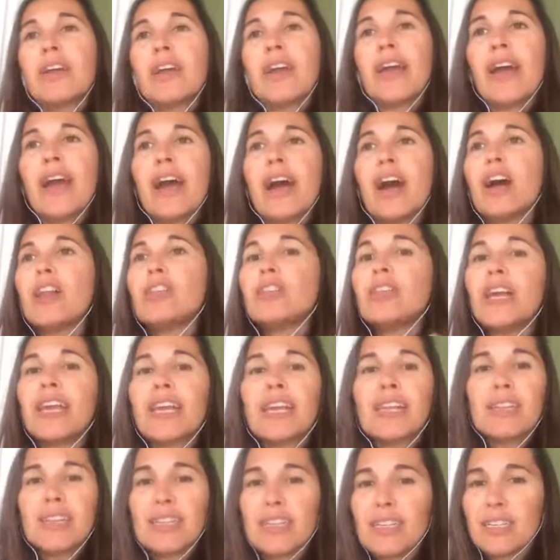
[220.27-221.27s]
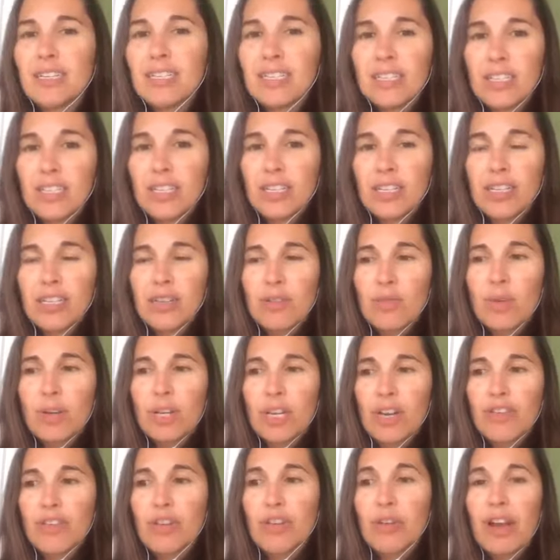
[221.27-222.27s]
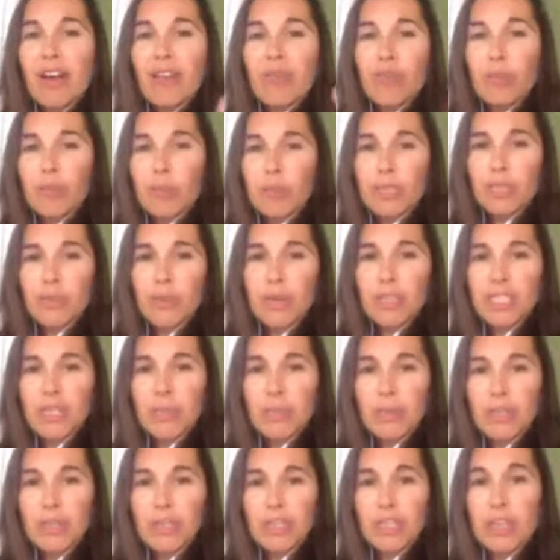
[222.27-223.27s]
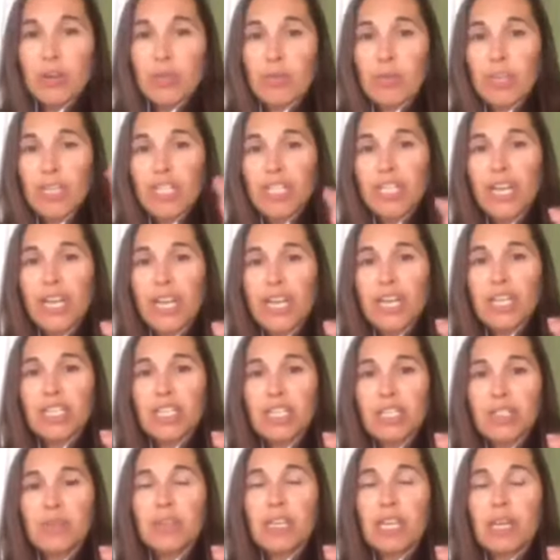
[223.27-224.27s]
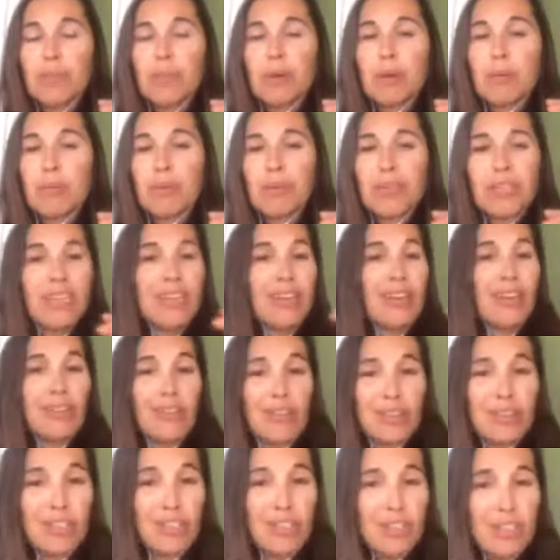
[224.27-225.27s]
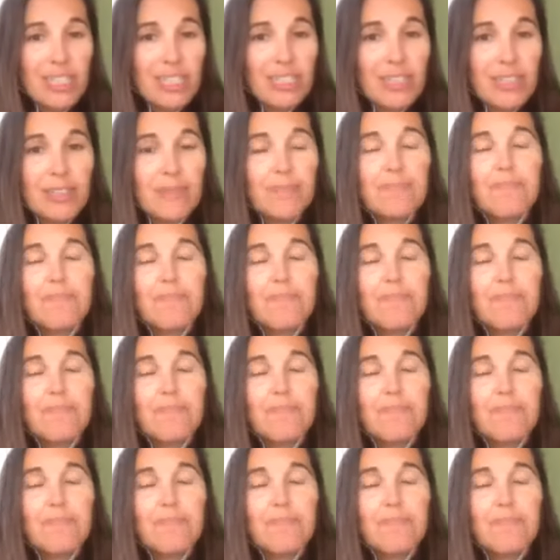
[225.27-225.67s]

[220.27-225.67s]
how likely it is that whenever you have more responsibility or a change do you keep up with getting groceries